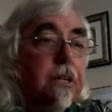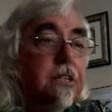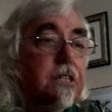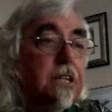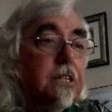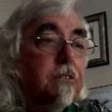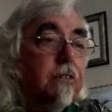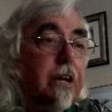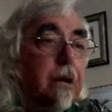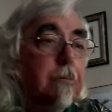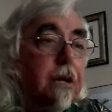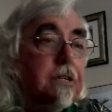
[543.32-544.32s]
instinctively
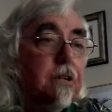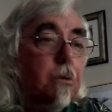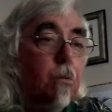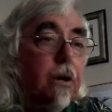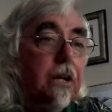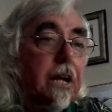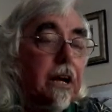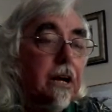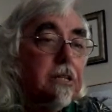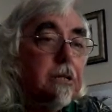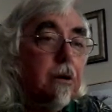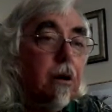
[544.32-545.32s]
I picked out one
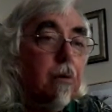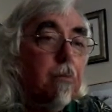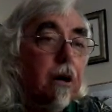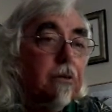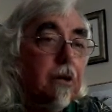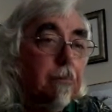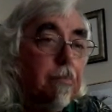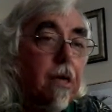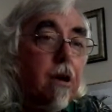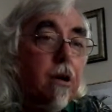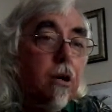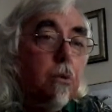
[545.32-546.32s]
character among them
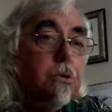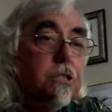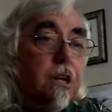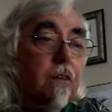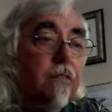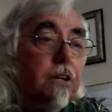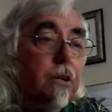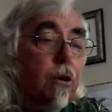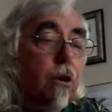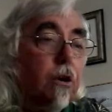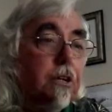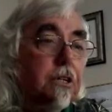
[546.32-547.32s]
who was covered in
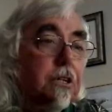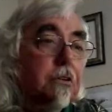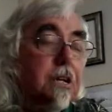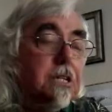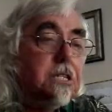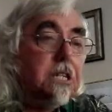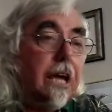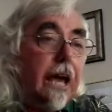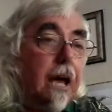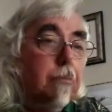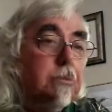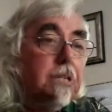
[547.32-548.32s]
horrid green
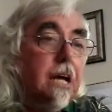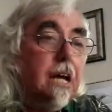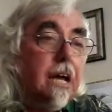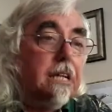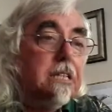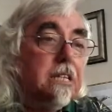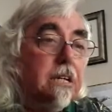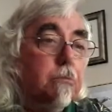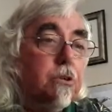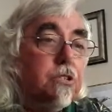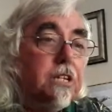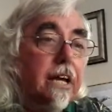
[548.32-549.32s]
scabs and
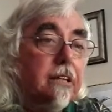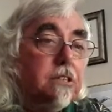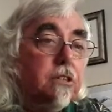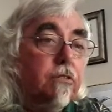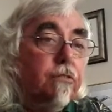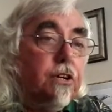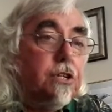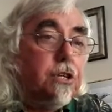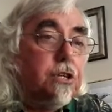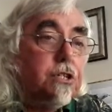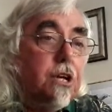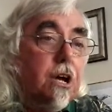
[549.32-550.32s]
with skeletal
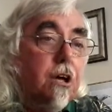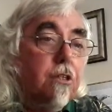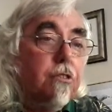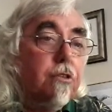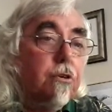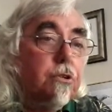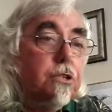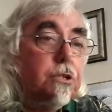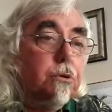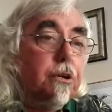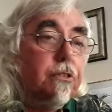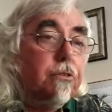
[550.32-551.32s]
features
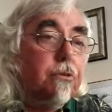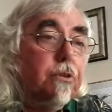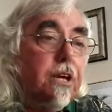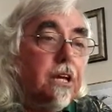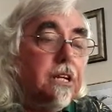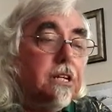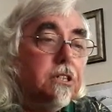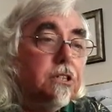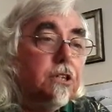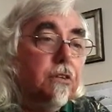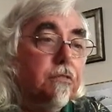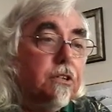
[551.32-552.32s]
showing through the hideous
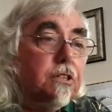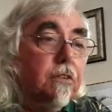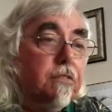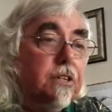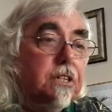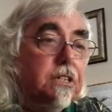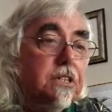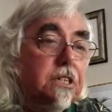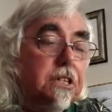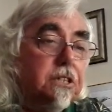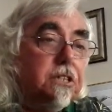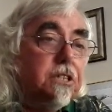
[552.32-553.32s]
surface of the
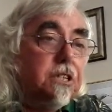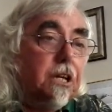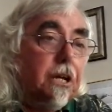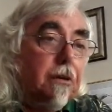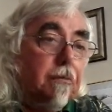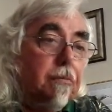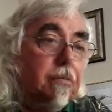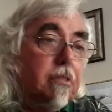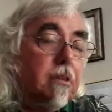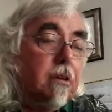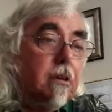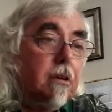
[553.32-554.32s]
diseased skin.
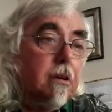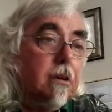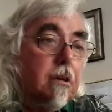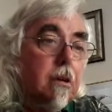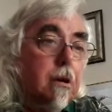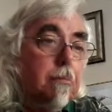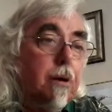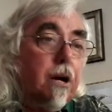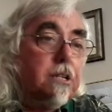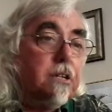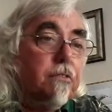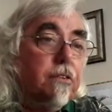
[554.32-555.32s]

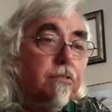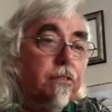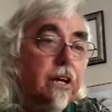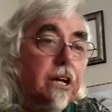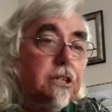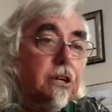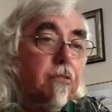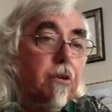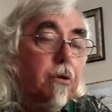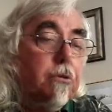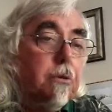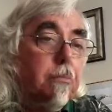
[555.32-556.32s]
Part of the flesh
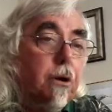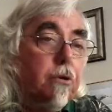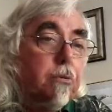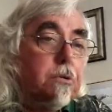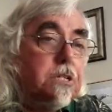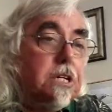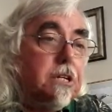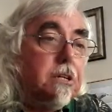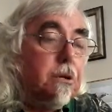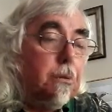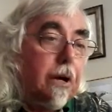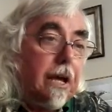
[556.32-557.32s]
around the mouth was eaten
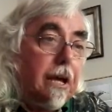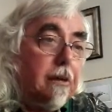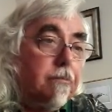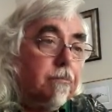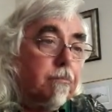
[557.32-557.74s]
away,